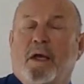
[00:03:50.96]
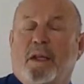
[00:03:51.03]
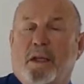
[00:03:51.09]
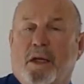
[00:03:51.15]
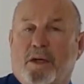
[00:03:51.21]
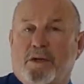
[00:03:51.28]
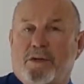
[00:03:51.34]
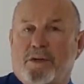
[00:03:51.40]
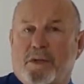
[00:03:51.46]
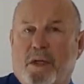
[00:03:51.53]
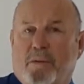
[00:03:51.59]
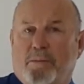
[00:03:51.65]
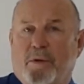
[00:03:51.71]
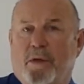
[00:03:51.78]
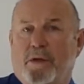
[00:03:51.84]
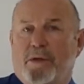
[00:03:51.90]
lectures,
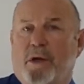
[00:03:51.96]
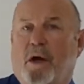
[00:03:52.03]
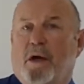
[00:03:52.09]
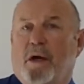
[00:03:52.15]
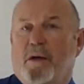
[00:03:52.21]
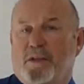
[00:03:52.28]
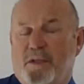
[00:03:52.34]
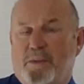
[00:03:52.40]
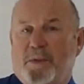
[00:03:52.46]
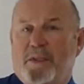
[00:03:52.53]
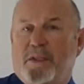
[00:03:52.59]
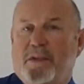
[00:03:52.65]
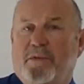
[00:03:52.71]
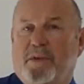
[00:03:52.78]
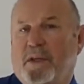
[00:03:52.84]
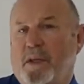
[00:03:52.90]
I'm going to talk
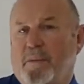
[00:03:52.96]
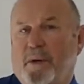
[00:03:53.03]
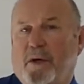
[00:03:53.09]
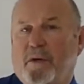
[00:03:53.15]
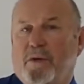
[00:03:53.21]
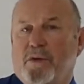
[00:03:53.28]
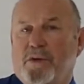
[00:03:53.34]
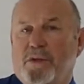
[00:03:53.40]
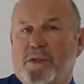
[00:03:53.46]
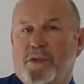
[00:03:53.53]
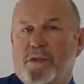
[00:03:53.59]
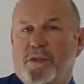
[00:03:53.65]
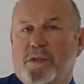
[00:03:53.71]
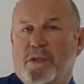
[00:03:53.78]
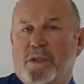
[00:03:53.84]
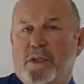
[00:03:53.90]
specifically about Cushing's
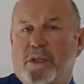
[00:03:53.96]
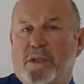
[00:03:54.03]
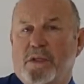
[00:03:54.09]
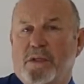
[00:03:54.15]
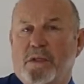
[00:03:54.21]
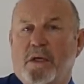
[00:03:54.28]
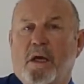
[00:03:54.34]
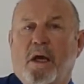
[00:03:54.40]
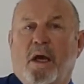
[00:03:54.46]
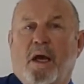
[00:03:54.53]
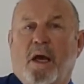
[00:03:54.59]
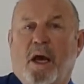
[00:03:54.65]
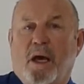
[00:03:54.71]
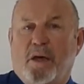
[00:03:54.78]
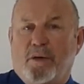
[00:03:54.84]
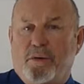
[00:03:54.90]
disease,
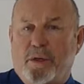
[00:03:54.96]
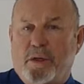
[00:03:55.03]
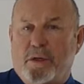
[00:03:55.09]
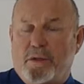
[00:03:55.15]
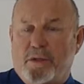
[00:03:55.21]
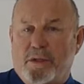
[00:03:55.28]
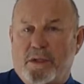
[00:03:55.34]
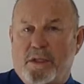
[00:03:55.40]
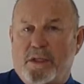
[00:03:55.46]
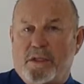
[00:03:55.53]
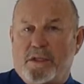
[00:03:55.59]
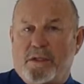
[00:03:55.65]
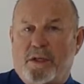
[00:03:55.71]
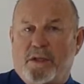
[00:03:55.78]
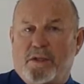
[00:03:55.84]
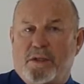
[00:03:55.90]
adrenal disease
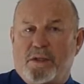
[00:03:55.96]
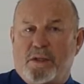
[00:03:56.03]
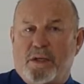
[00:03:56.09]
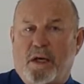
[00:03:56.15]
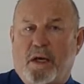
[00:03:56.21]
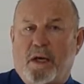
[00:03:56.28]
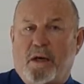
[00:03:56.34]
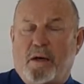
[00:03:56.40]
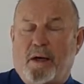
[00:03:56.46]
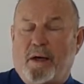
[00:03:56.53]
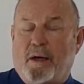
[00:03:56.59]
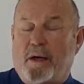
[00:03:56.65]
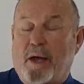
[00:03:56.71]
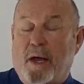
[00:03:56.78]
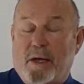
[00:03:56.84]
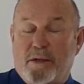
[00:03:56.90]
such as
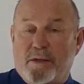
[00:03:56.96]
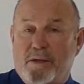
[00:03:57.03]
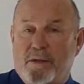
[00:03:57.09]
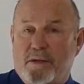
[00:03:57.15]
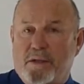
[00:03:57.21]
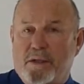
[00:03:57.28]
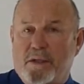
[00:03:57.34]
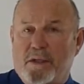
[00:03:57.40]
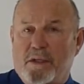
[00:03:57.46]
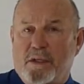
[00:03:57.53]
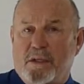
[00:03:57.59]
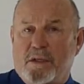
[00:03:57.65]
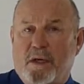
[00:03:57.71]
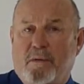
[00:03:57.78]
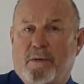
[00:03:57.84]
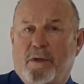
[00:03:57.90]
Addison's
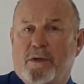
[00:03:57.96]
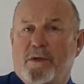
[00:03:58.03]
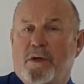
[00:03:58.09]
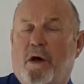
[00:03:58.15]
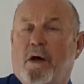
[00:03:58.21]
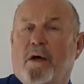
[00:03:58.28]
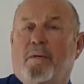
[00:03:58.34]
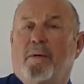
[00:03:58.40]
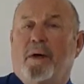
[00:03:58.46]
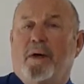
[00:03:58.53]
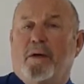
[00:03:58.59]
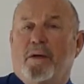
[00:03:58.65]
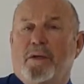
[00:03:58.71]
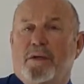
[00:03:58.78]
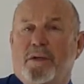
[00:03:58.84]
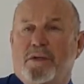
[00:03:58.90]
disease. I'm going to talk about
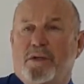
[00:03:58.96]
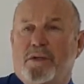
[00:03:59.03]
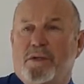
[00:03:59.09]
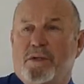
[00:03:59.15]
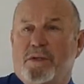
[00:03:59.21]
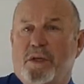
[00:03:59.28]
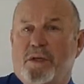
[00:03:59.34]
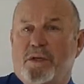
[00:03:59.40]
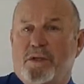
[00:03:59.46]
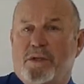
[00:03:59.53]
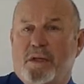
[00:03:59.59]
conditions such as